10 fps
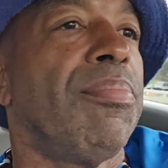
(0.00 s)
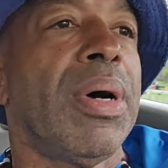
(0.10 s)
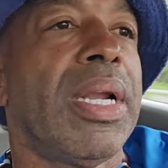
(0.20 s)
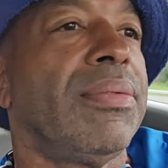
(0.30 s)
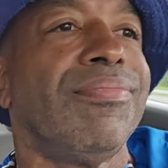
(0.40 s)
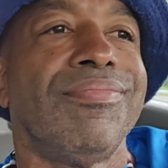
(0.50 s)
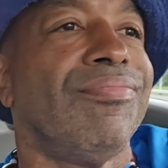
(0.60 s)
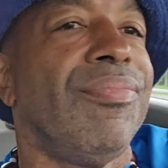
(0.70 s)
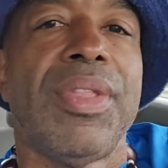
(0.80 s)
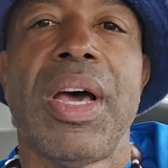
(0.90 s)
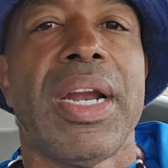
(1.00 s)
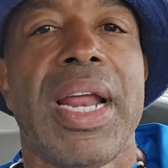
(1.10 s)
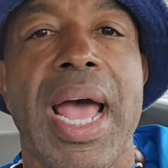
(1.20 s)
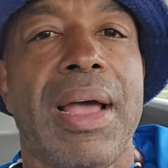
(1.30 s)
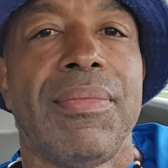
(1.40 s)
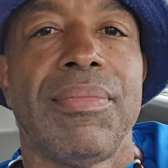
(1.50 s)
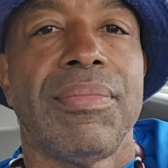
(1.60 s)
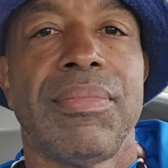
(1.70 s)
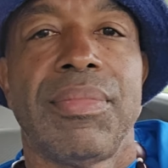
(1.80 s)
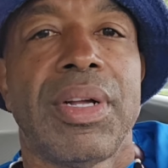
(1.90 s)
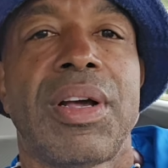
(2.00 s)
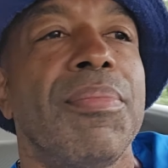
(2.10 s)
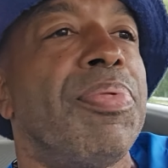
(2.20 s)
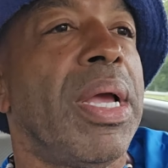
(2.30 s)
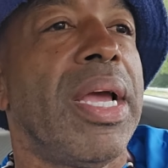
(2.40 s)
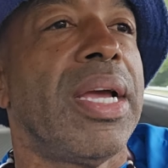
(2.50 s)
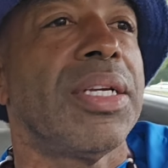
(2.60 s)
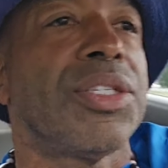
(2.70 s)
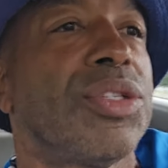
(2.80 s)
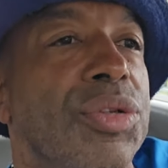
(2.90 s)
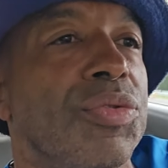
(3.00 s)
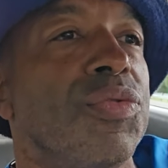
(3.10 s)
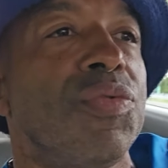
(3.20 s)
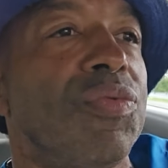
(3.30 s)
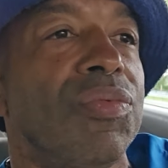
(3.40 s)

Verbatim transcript: But none of that compares to